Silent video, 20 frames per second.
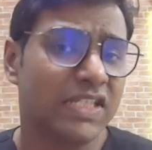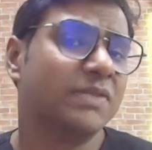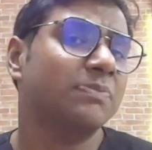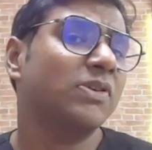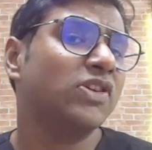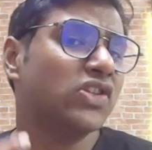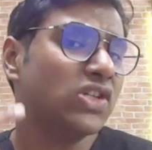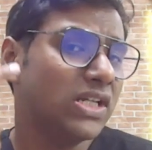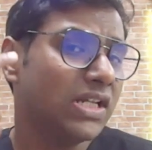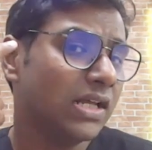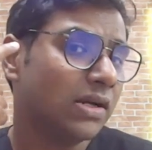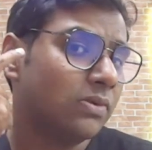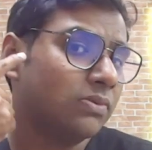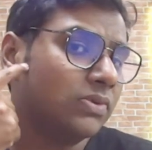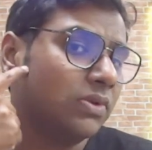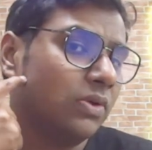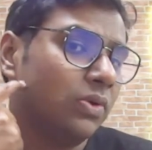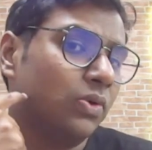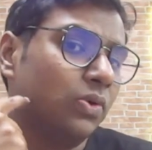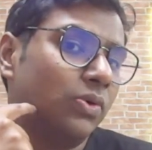especially
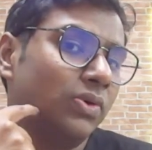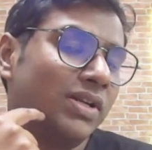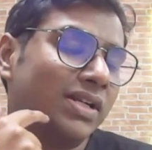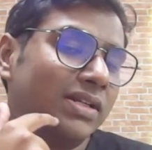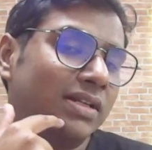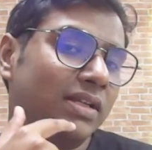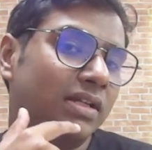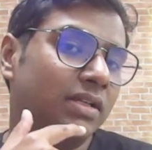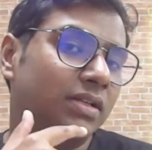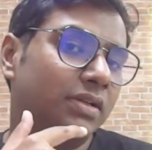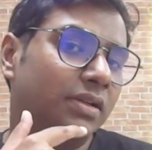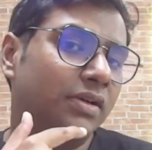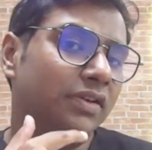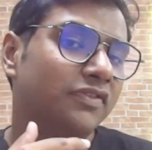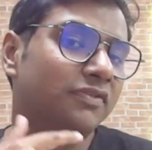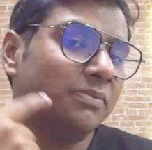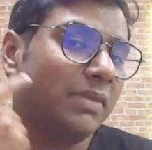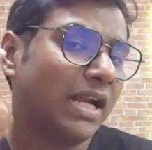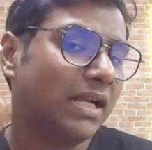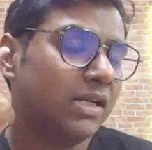around the lower
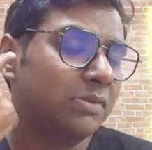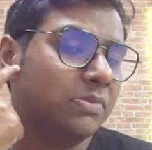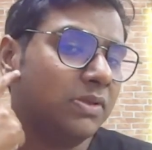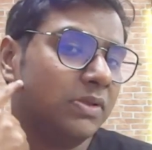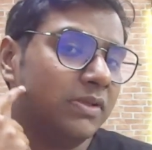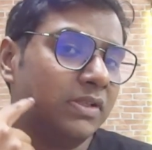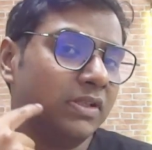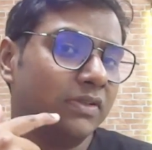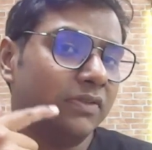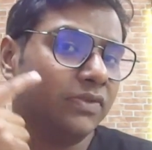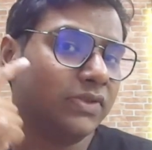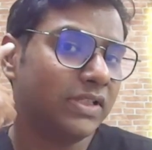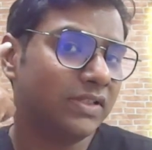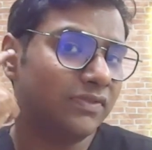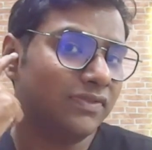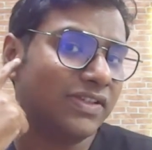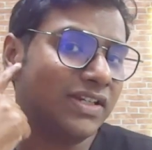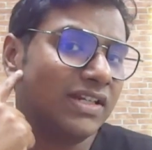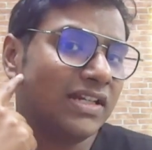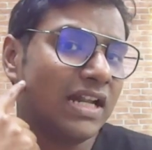nerve, mandibular nerve, the
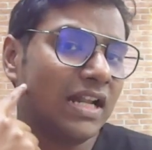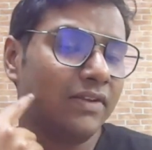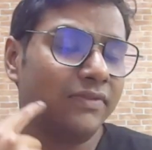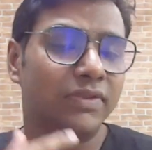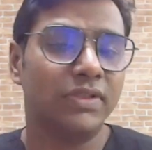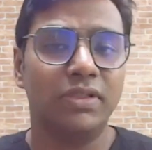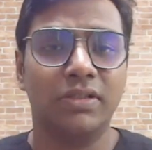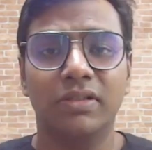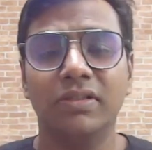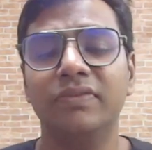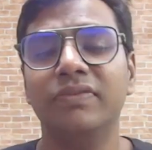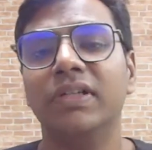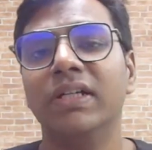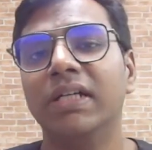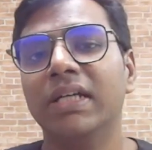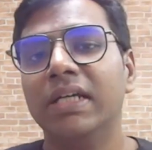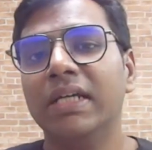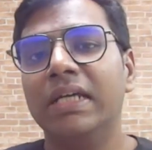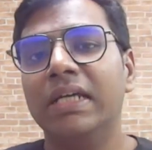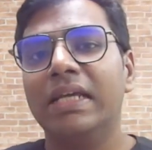inferior alveolar nerve.
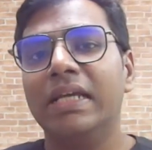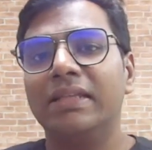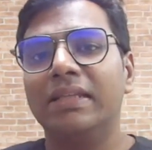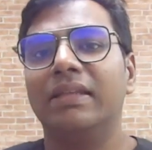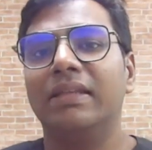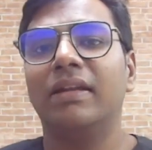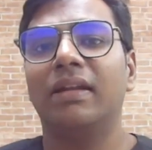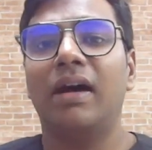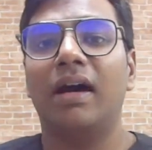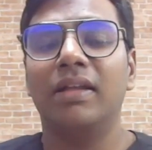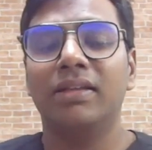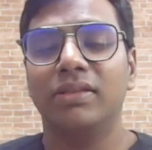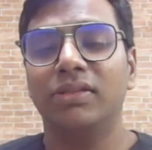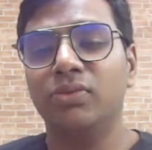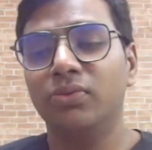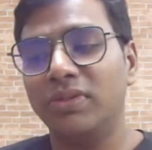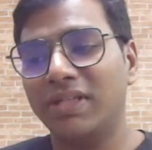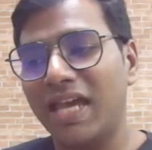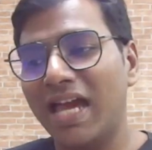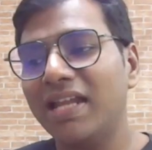There
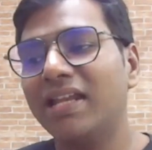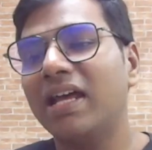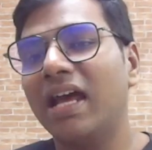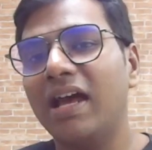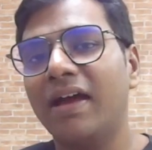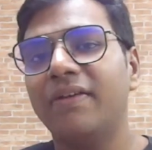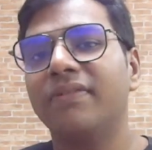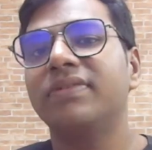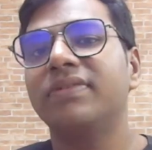you can have